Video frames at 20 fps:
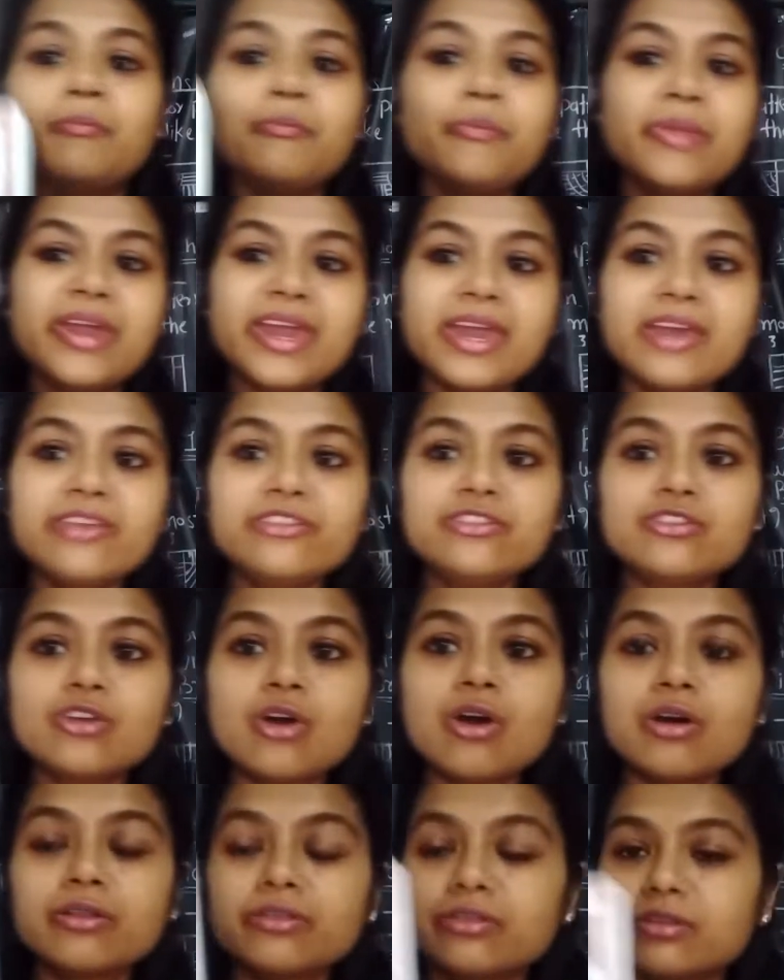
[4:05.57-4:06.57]
Based
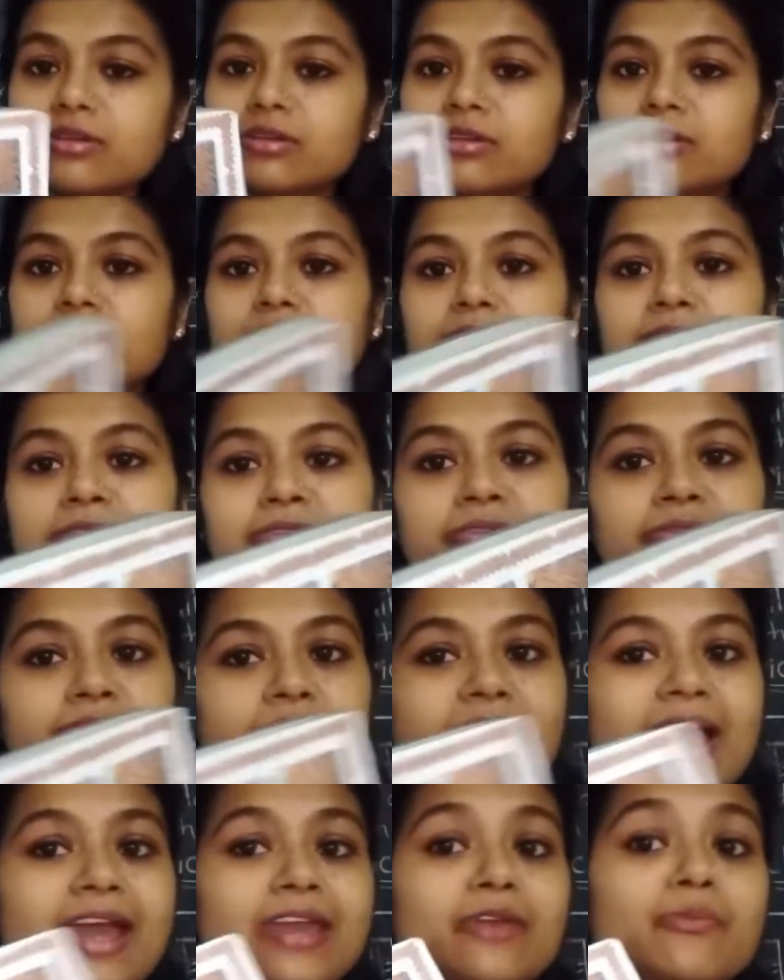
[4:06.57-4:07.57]
on this
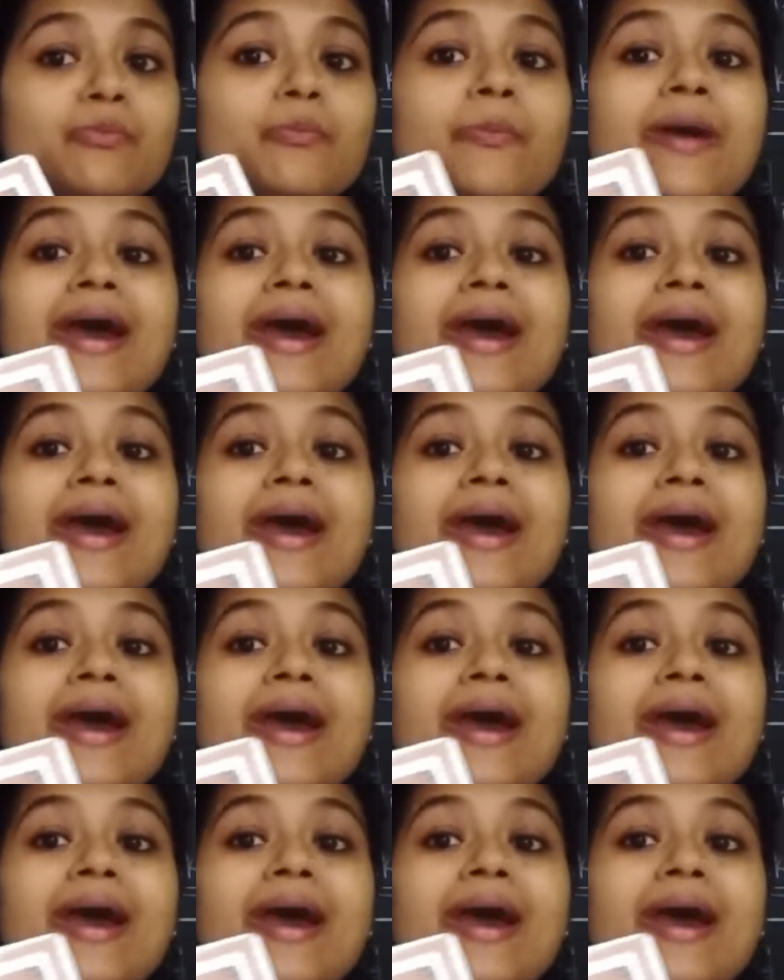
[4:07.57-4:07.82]
5